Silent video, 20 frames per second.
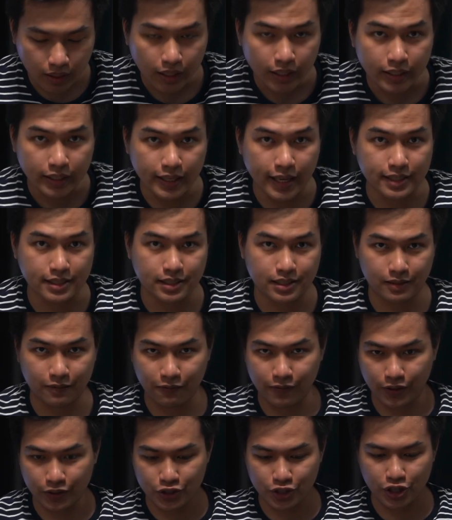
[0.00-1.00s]
Yes,
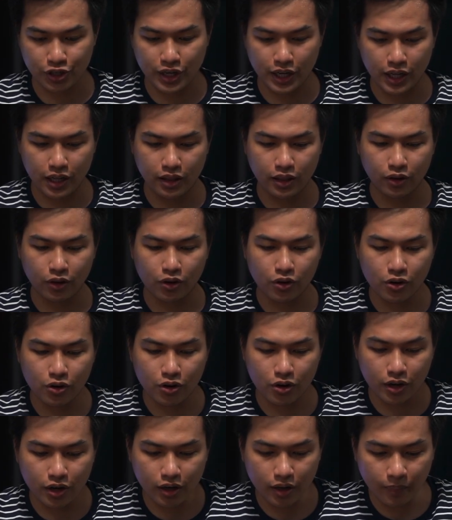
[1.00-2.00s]
function L,
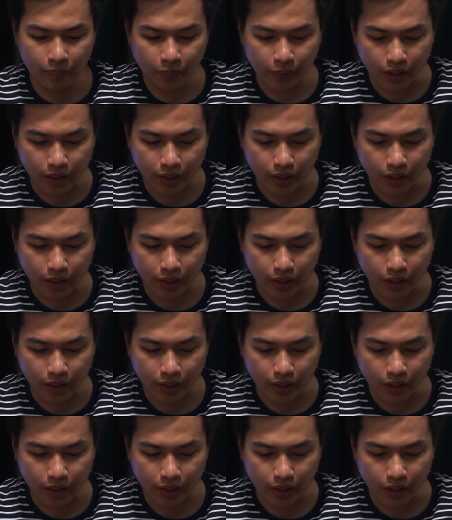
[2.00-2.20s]
or